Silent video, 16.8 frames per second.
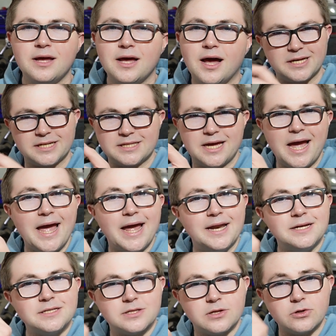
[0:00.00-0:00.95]
like the
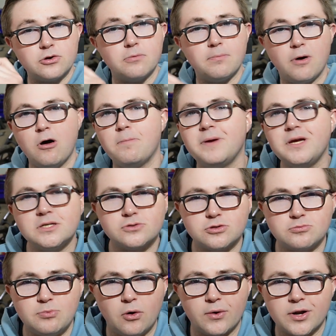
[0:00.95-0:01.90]
end, the little ball piece
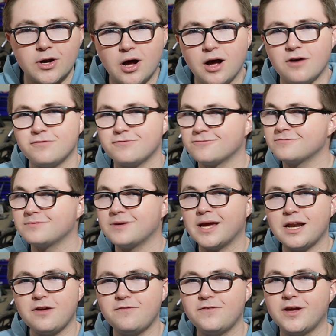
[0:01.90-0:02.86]
was broken off,
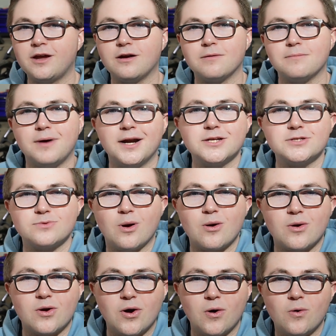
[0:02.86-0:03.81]
and I figure might as well
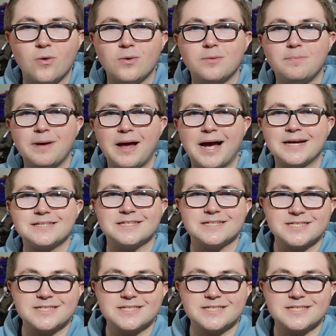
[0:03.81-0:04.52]
go back to